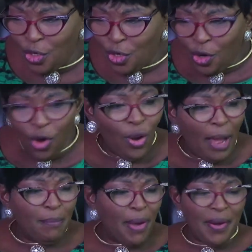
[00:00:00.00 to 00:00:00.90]
Oh, I'm
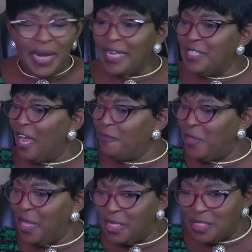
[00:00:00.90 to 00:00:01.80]
barren, I didn't have
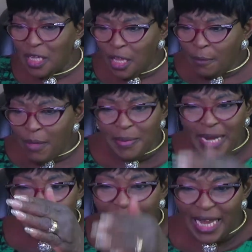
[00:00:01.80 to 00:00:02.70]
kids. Maybe that's
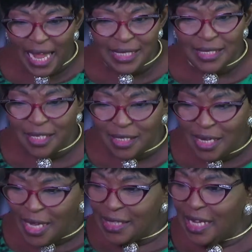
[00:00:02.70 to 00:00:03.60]
the last
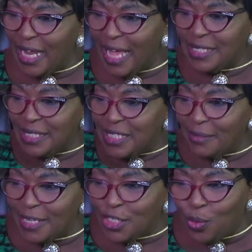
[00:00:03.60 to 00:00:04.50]

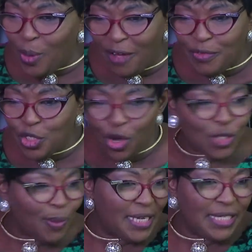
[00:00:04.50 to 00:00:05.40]
intimacy you have with your
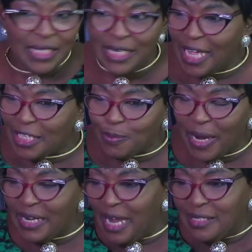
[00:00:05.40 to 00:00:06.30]
husband is the next
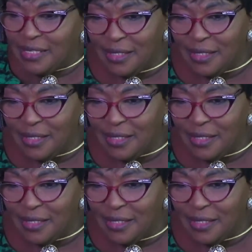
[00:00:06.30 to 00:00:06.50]
pregnancy.